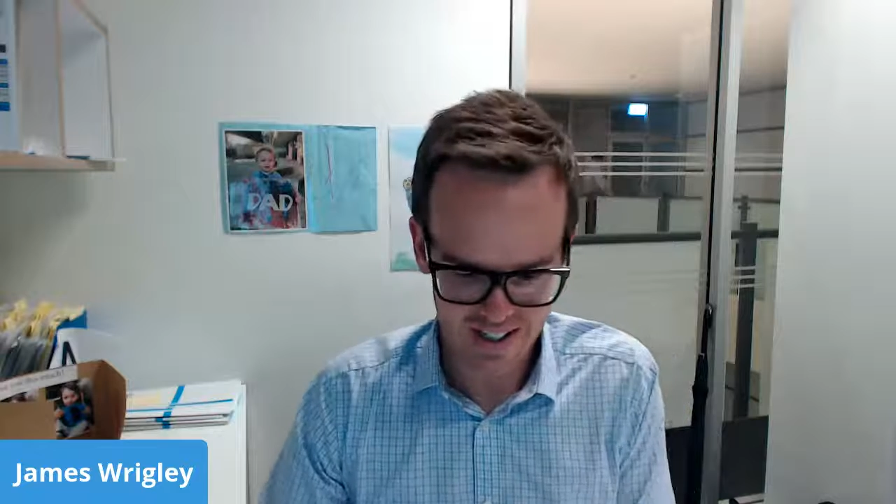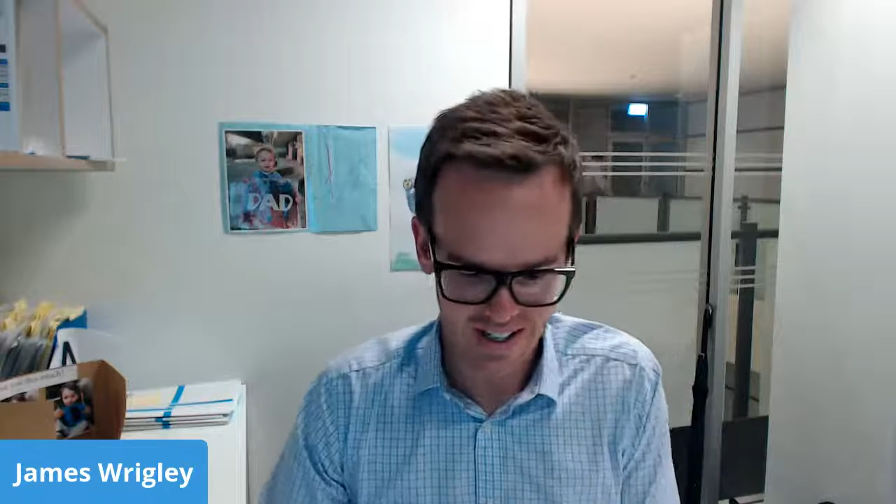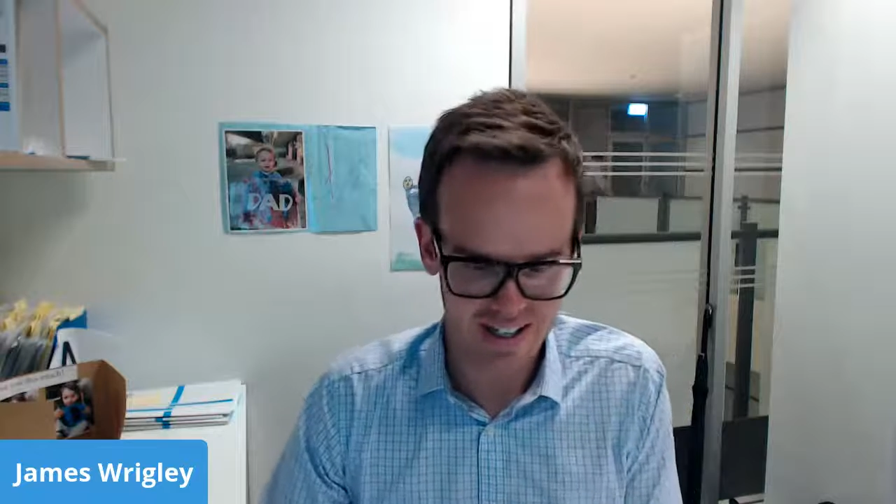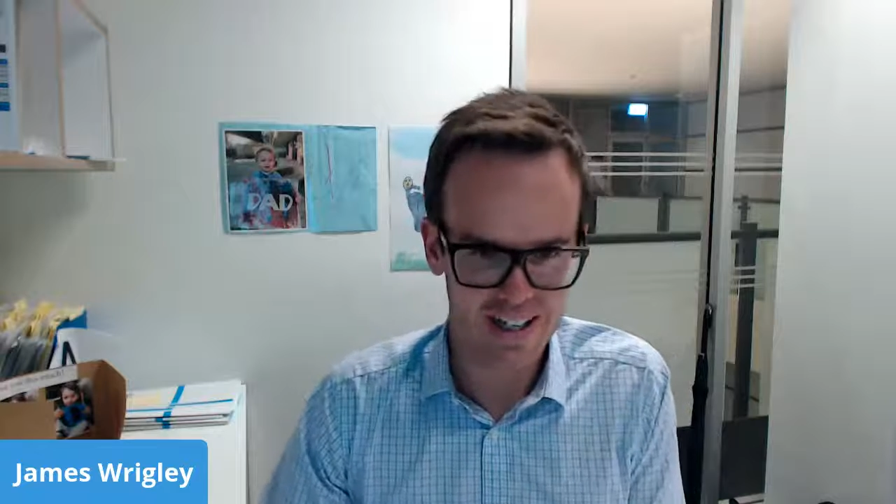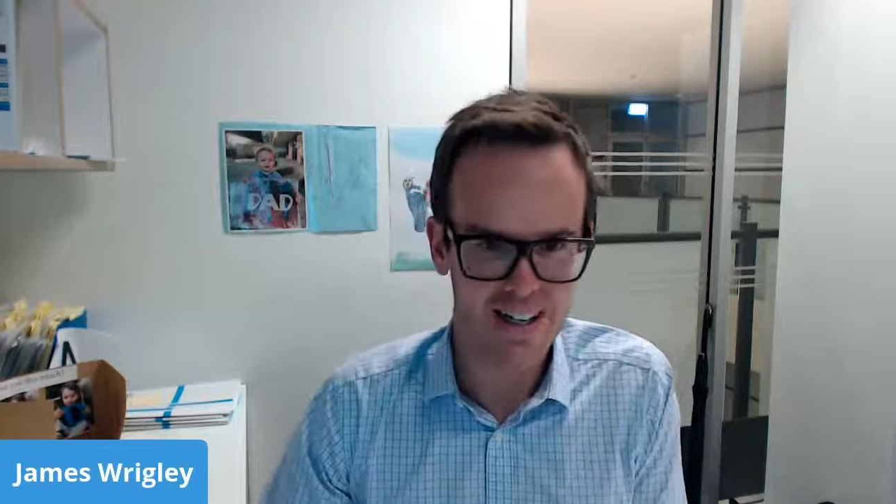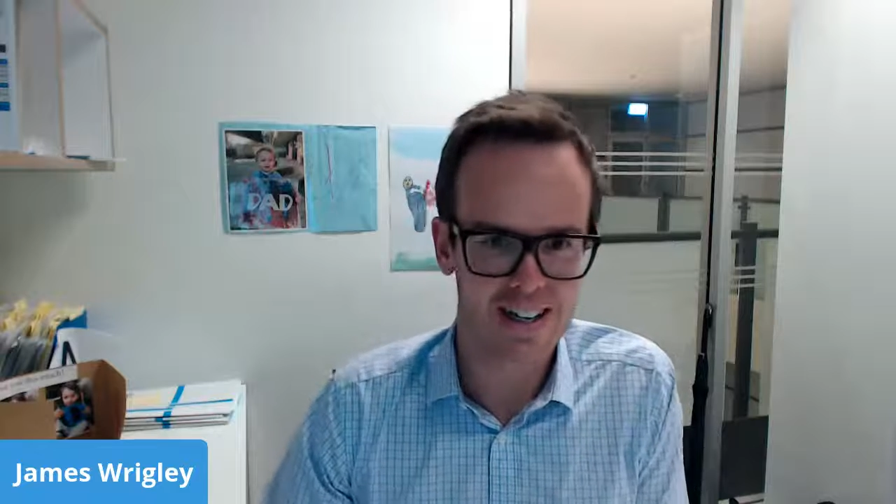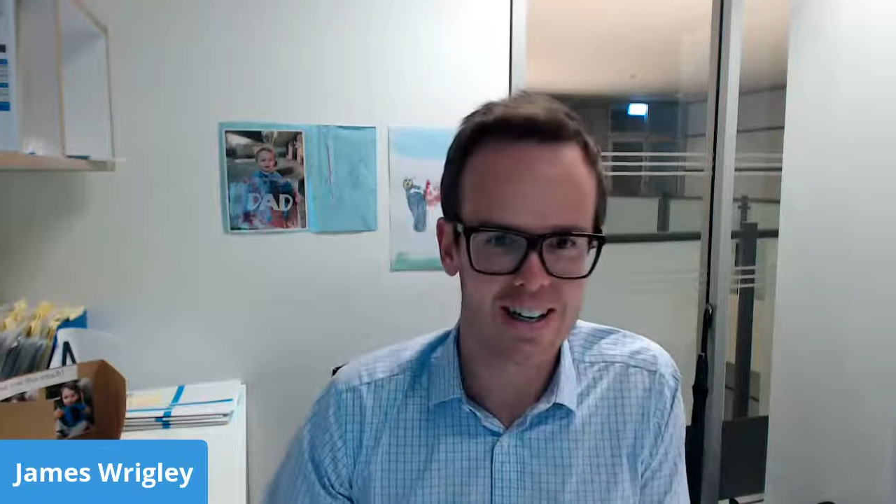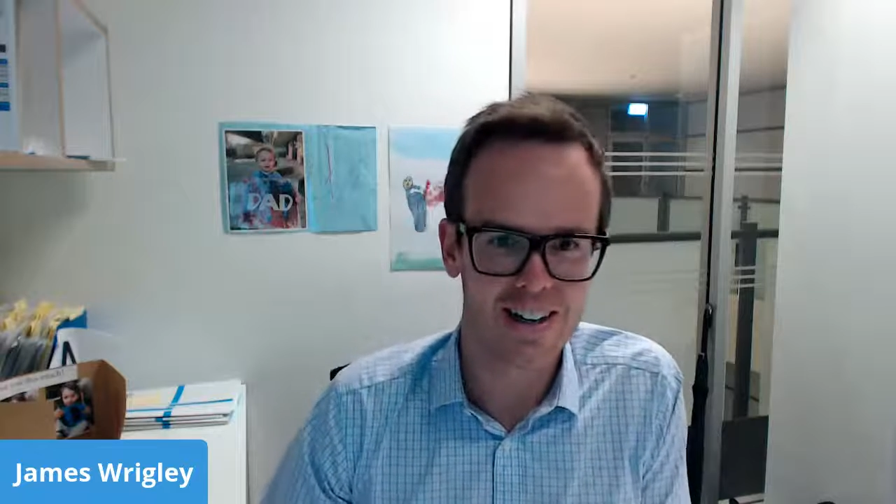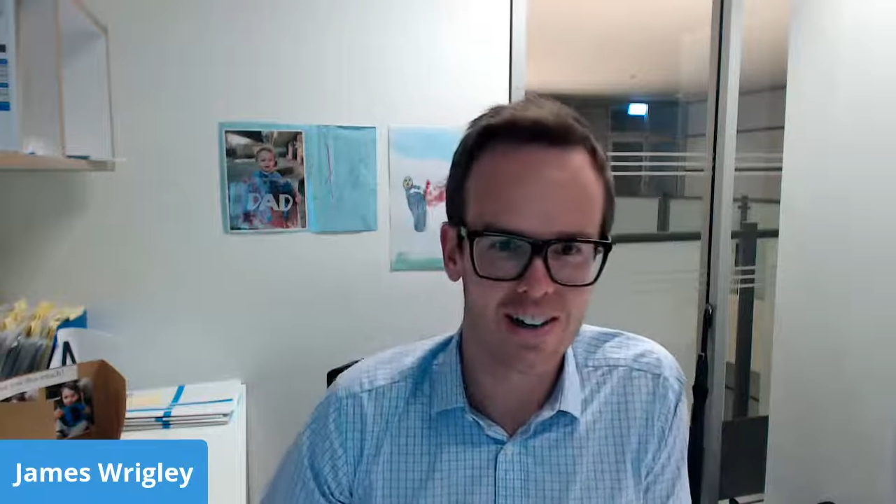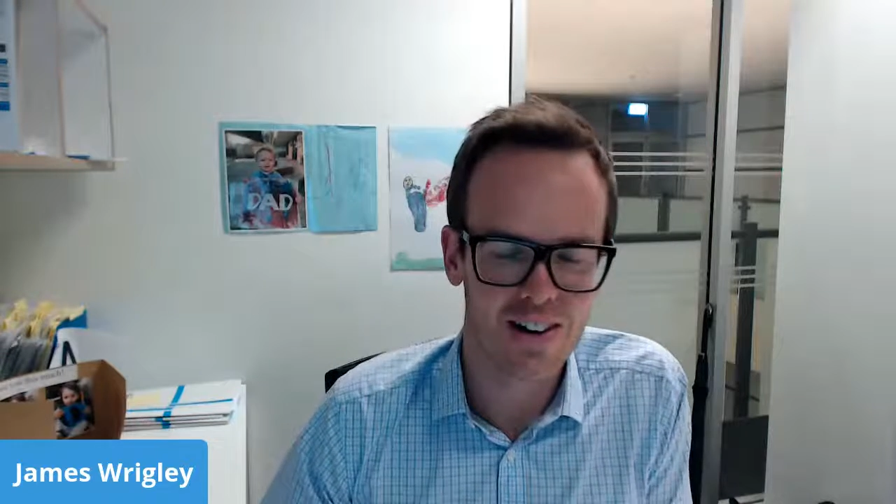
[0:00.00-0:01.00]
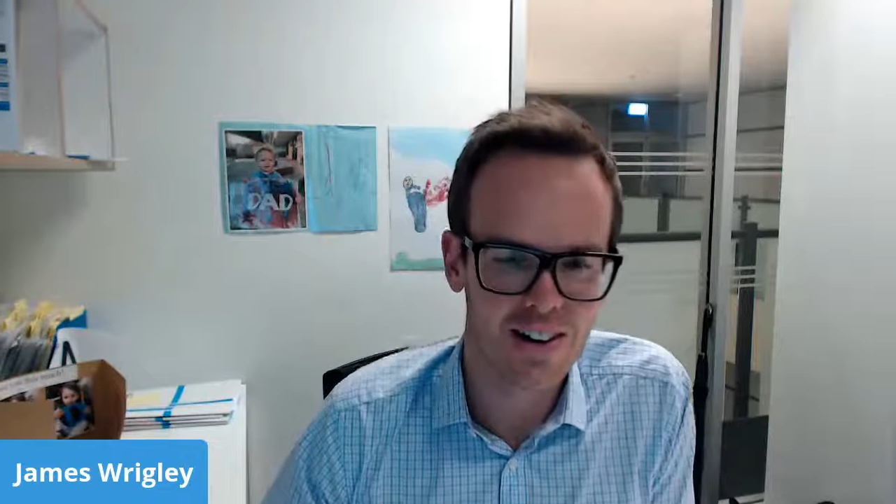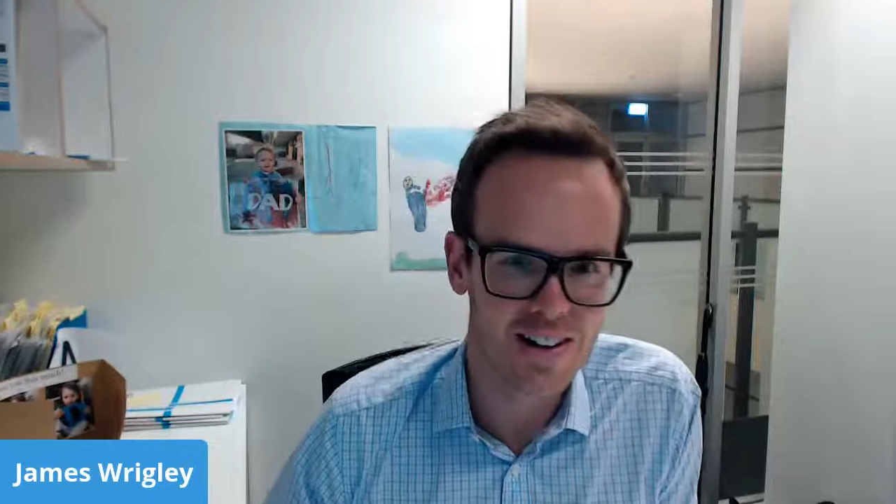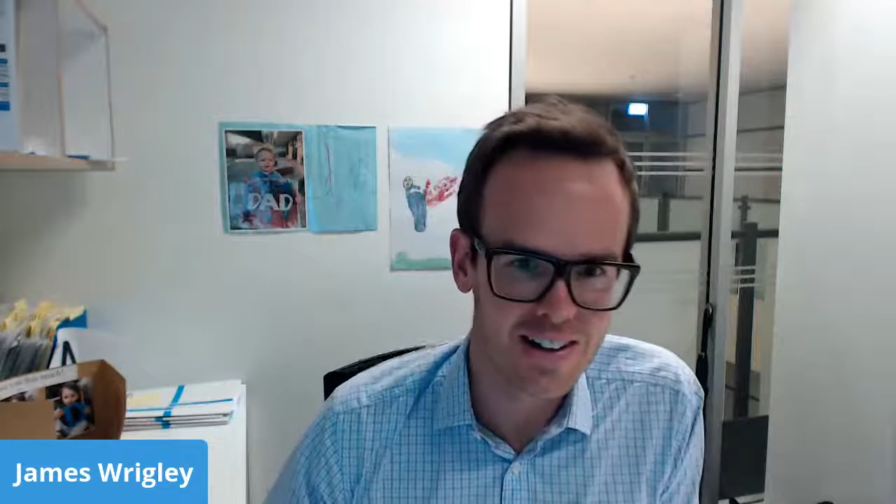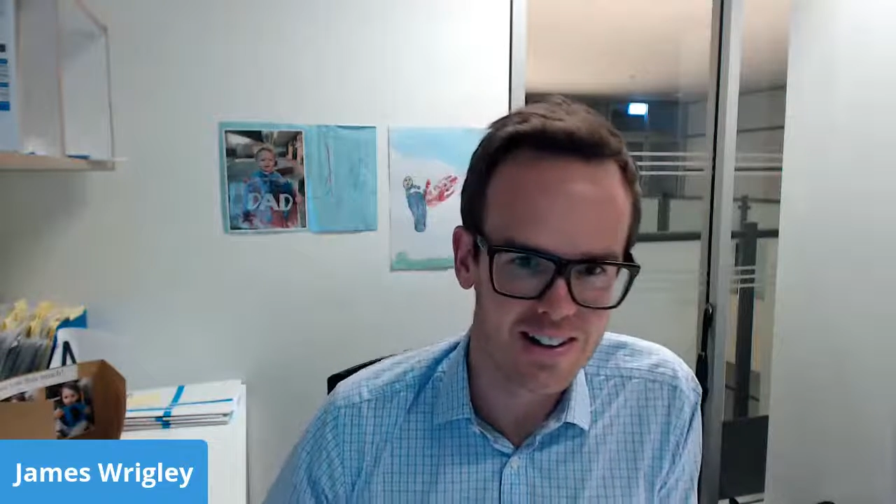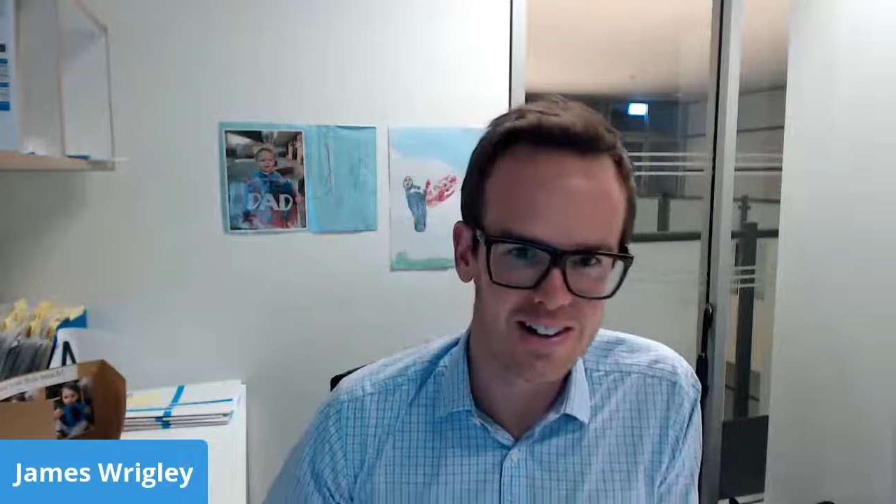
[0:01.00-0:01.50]

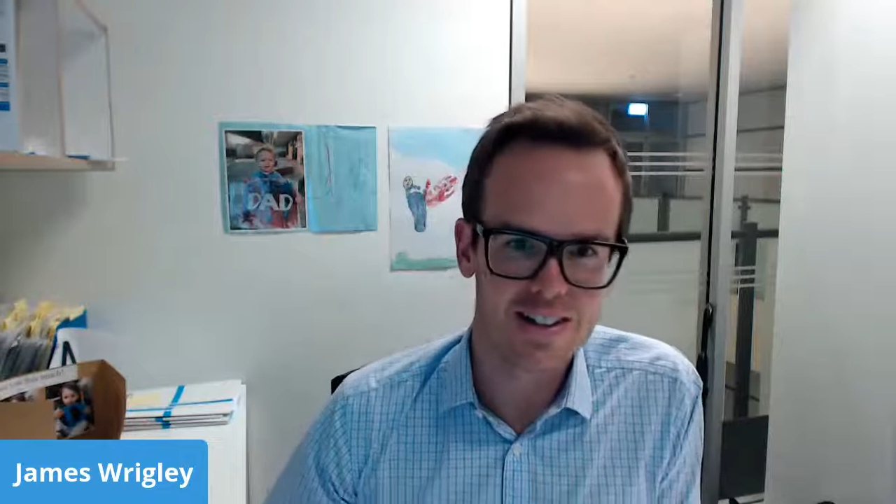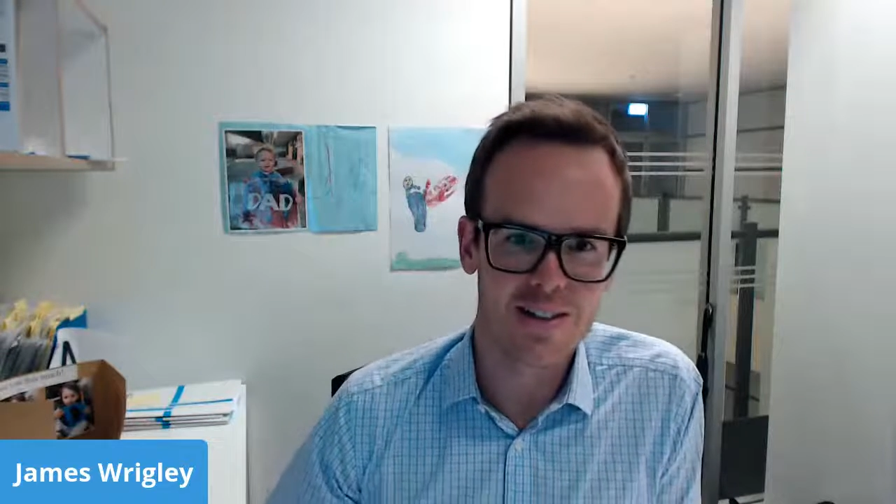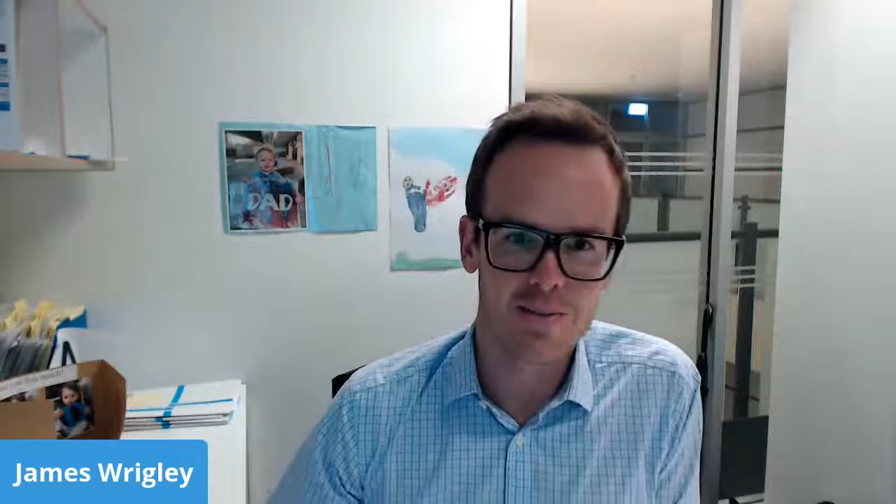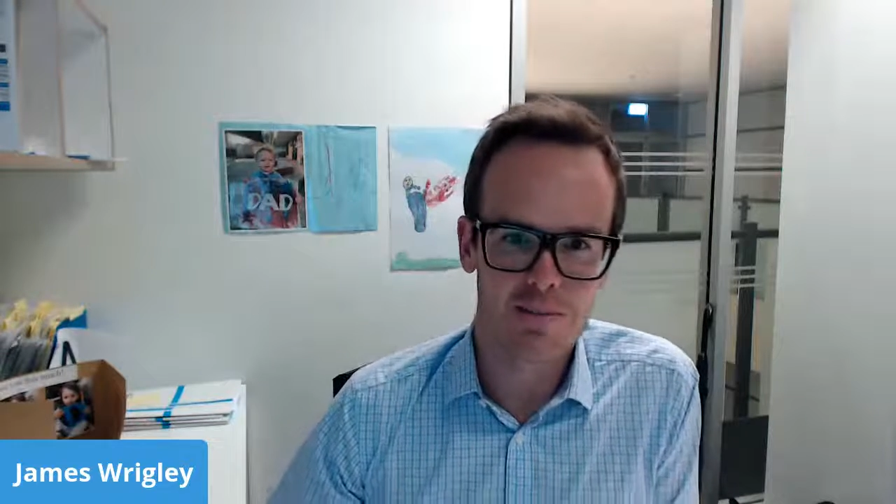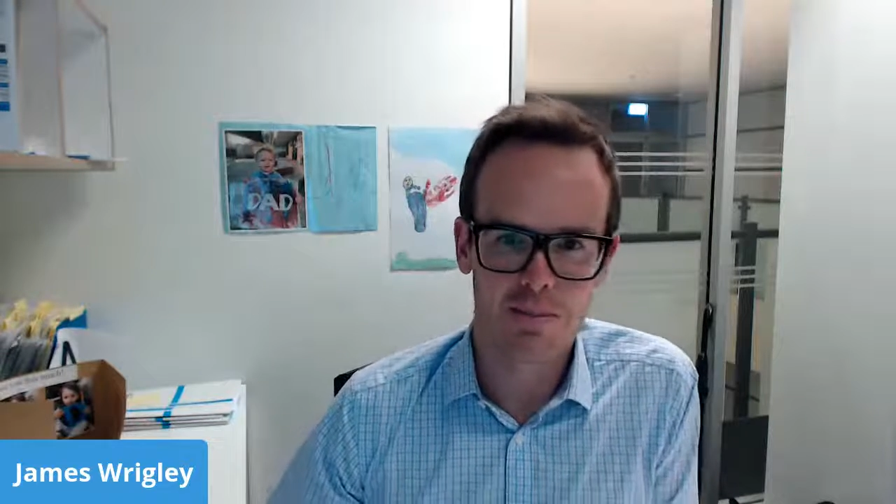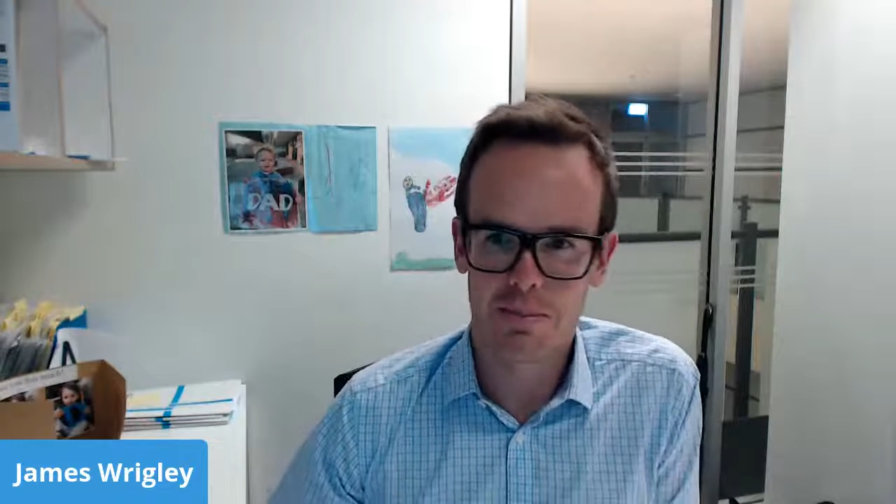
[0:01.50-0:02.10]
I